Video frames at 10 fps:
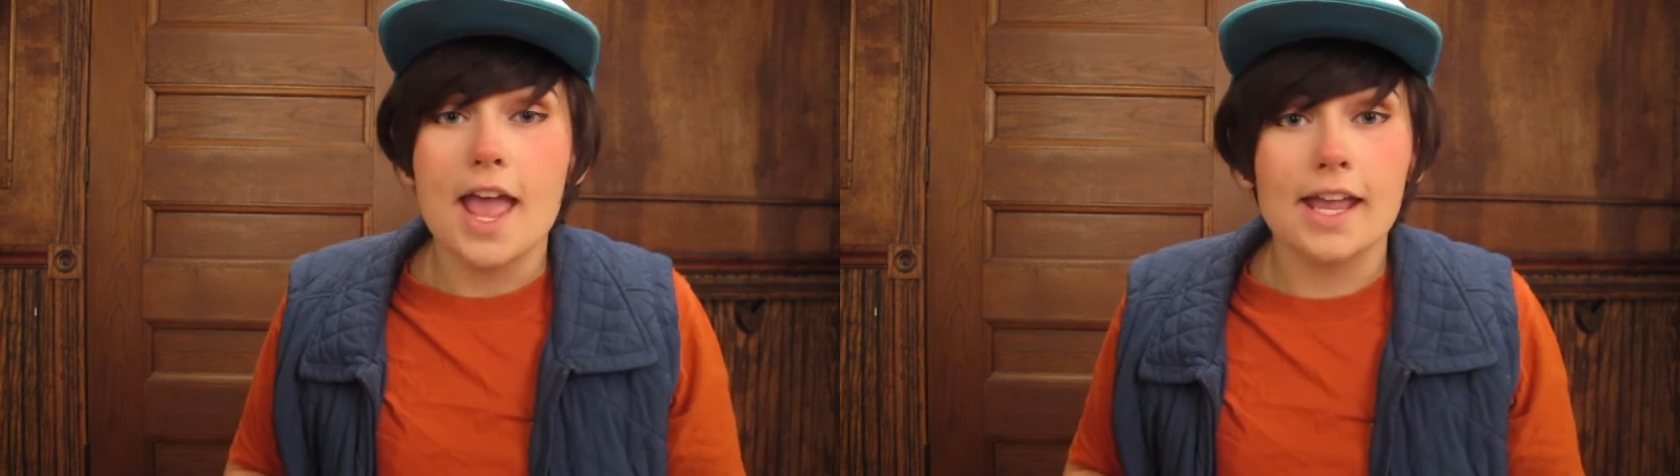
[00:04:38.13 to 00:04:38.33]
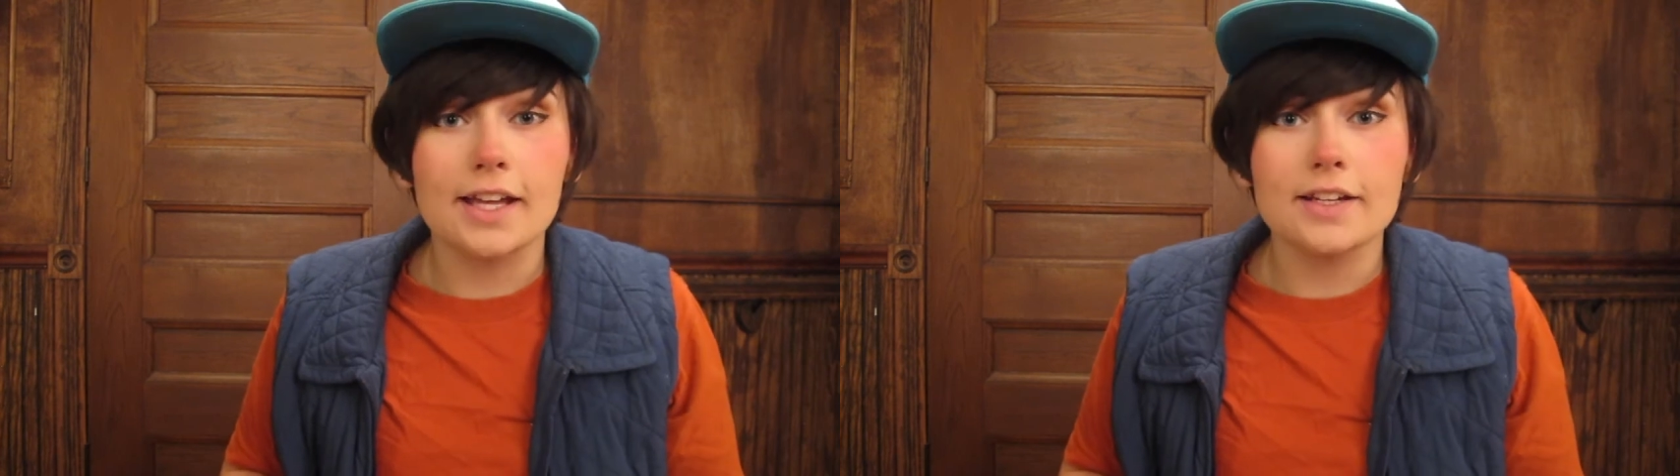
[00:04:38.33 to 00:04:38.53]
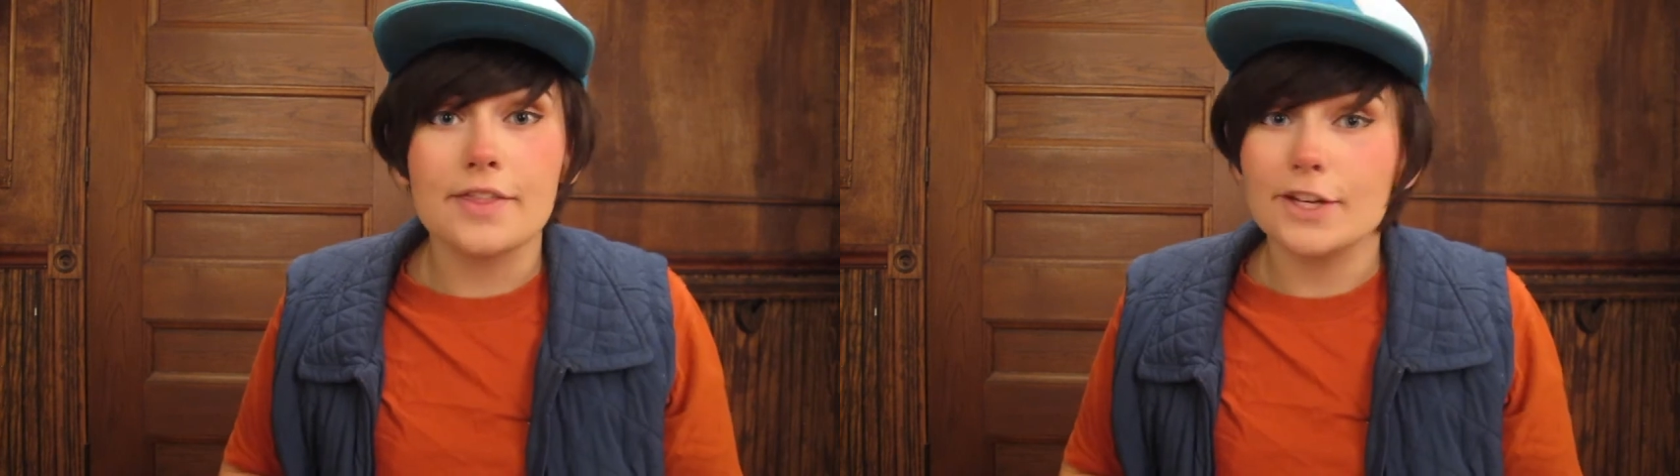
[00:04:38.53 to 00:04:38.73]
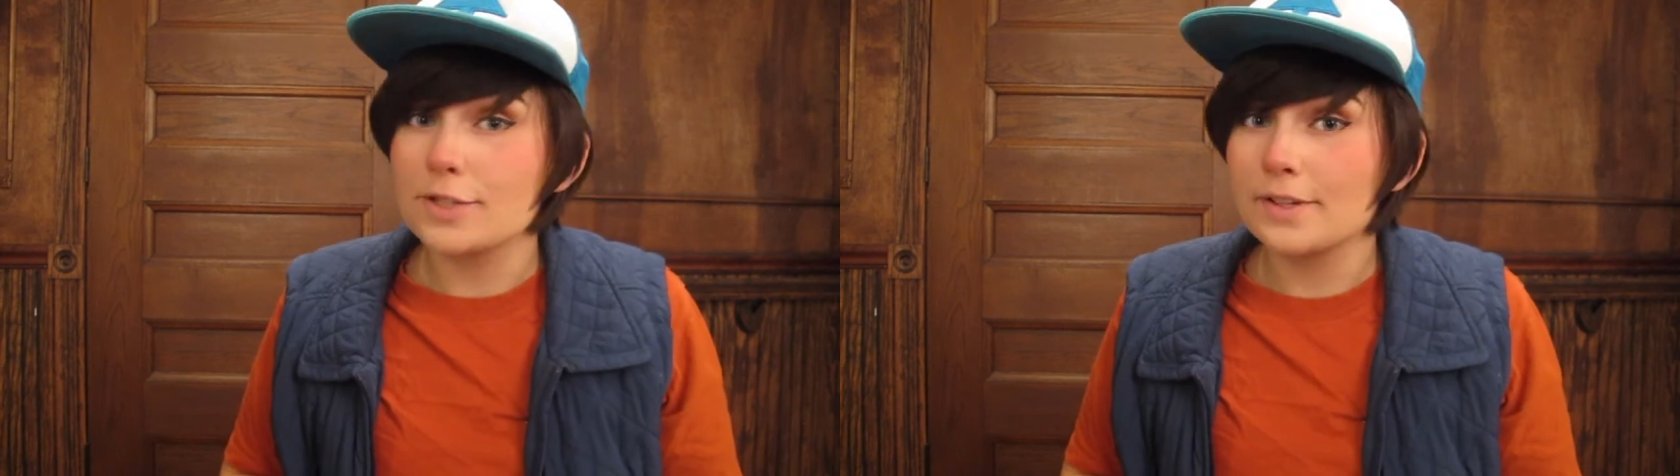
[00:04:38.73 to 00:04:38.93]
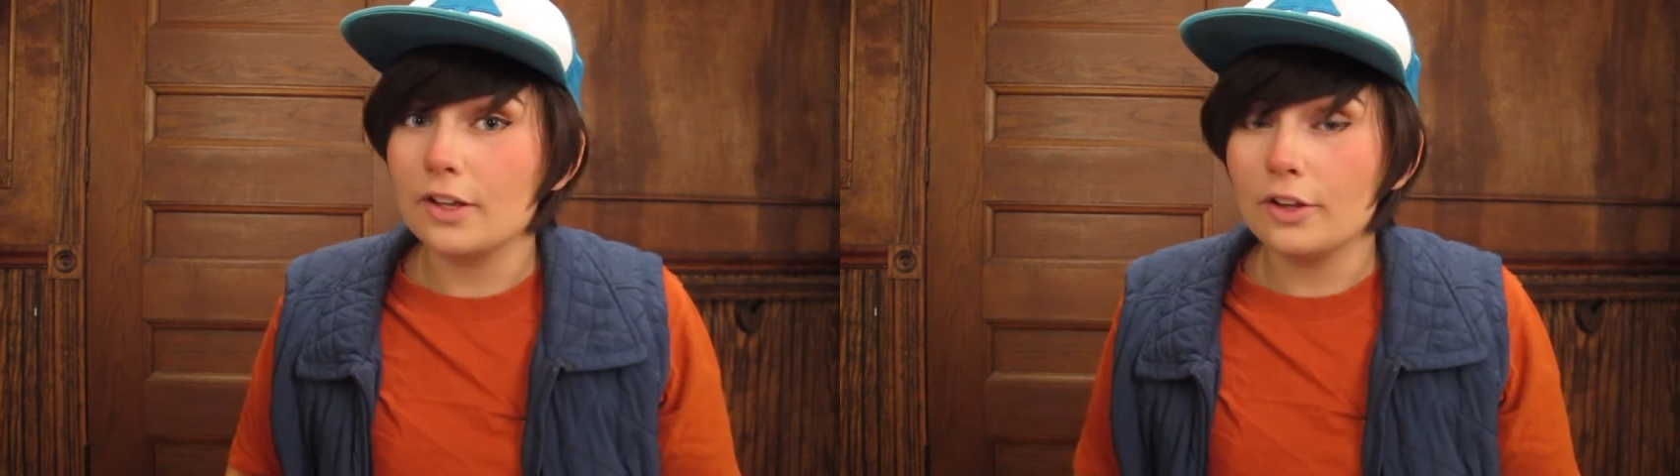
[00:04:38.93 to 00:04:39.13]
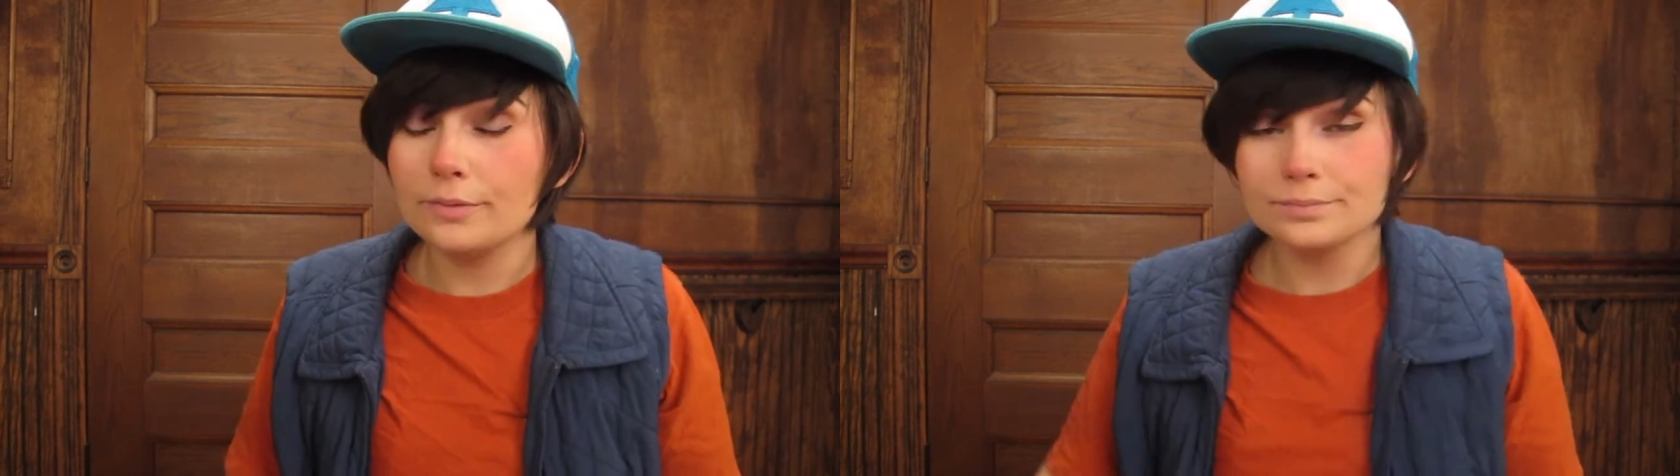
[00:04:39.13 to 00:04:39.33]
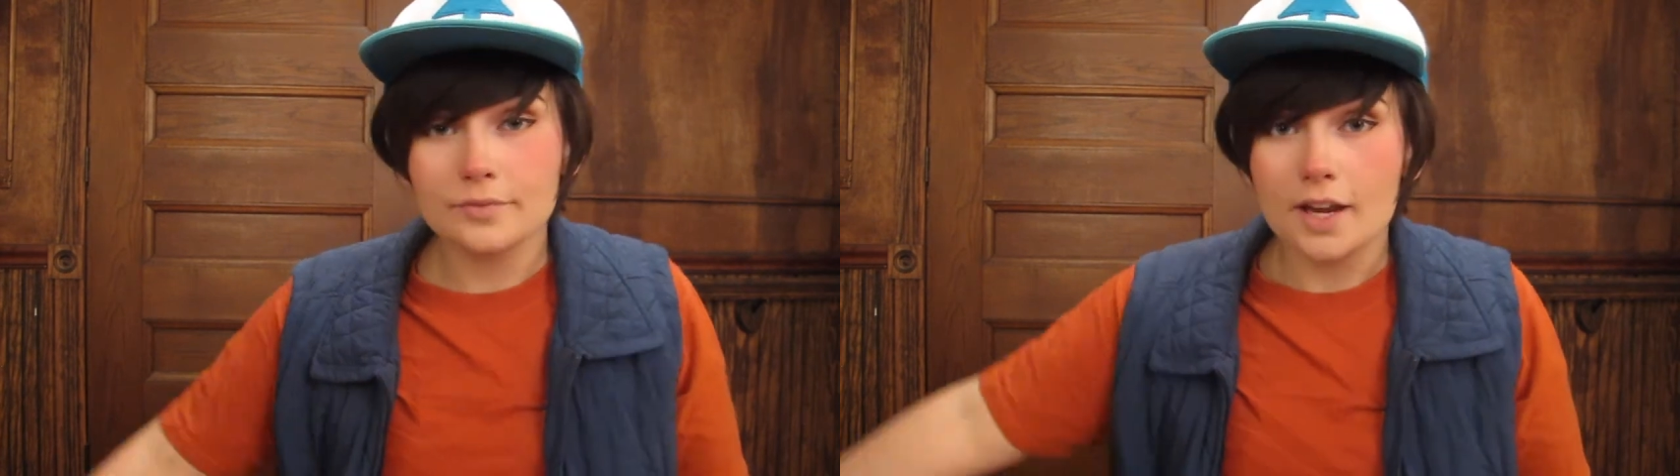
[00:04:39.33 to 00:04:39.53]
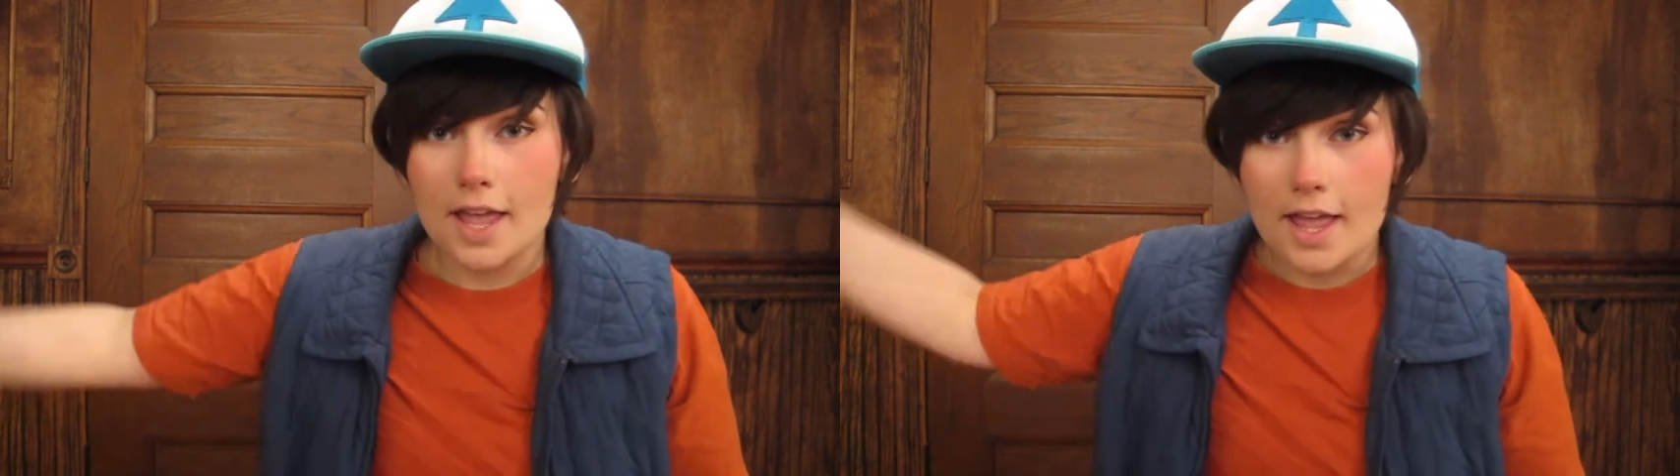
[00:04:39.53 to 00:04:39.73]
And that should be all.
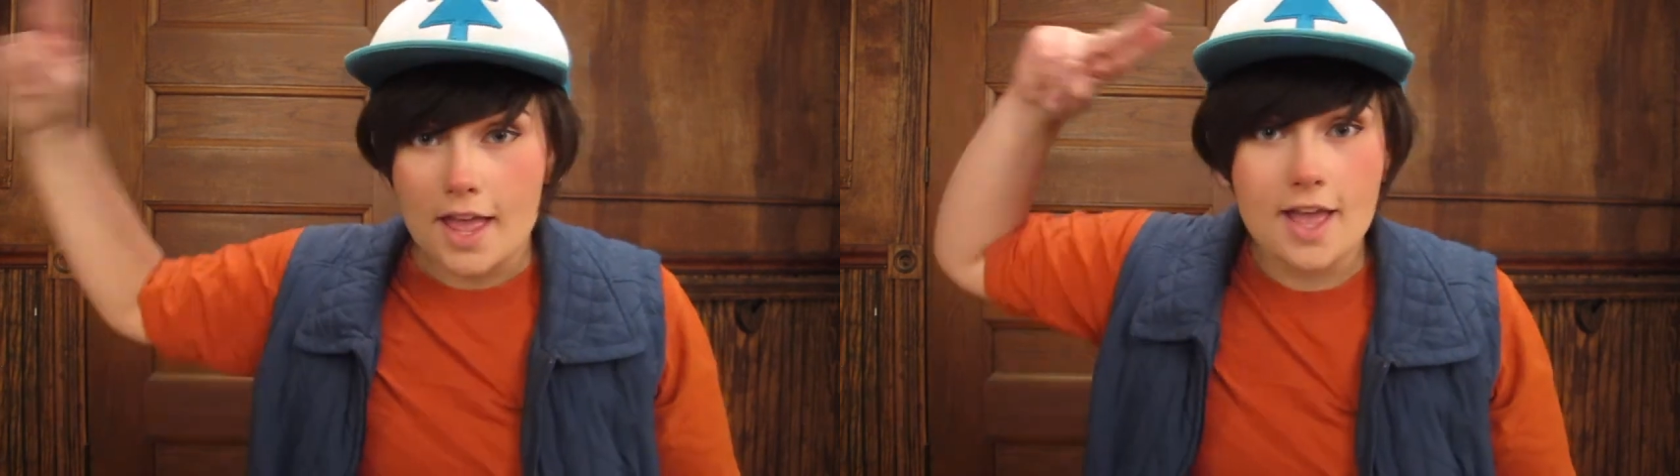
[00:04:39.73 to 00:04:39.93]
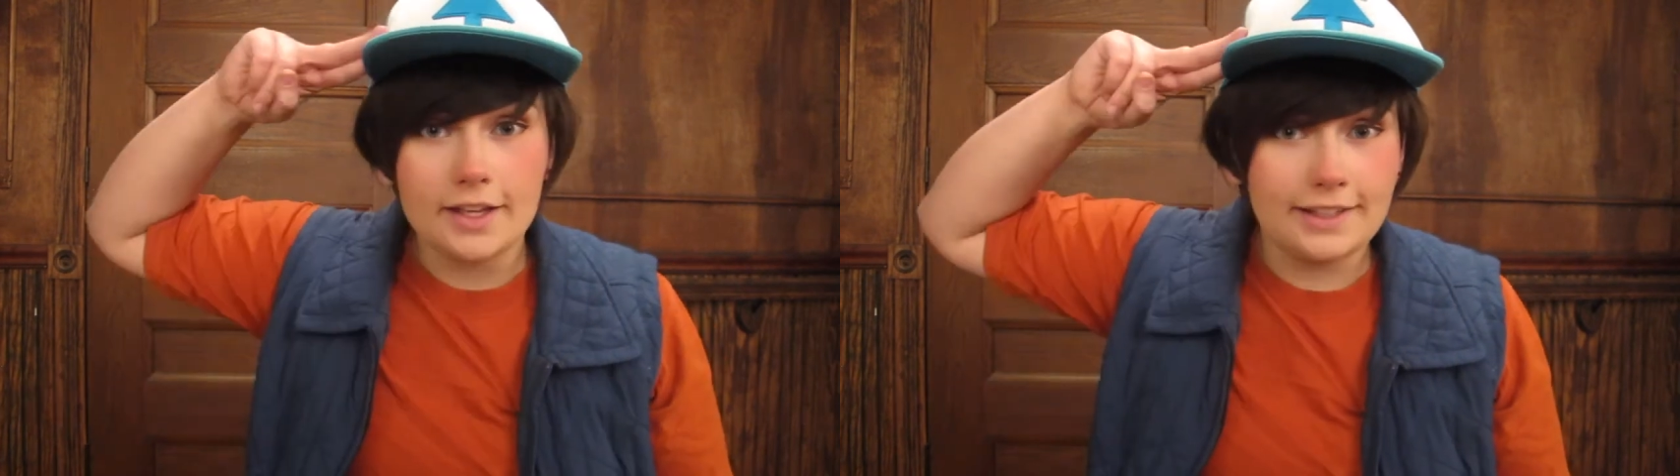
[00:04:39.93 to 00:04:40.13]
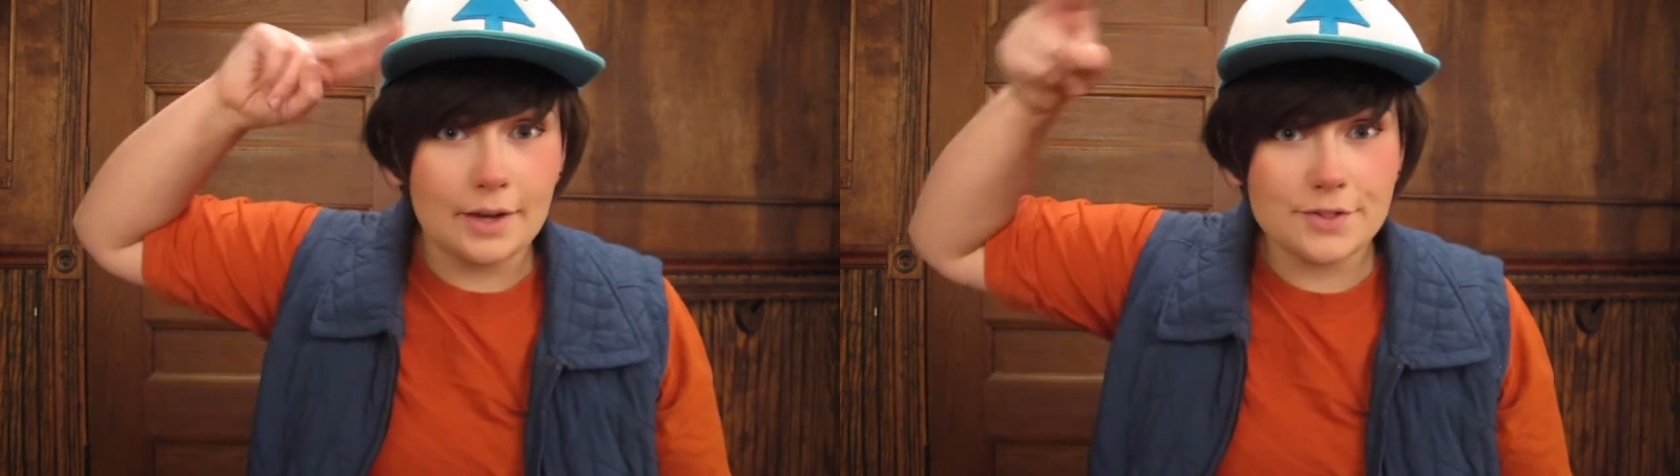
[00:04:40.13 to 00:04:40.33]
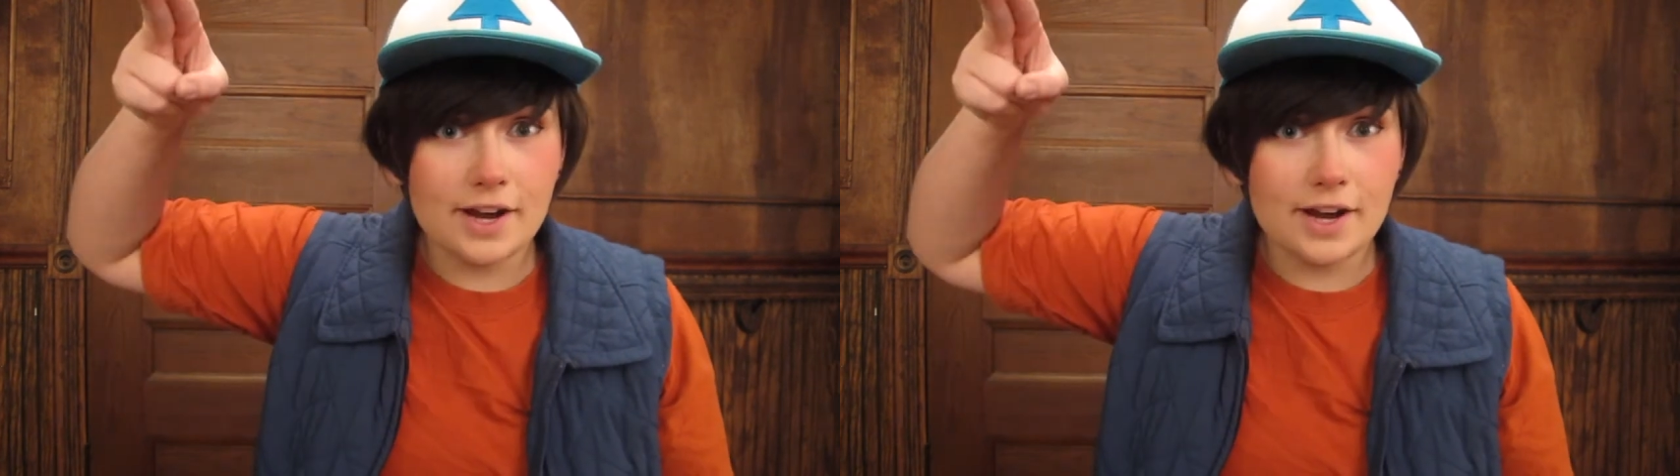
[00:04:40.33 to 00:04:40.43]
Yowzer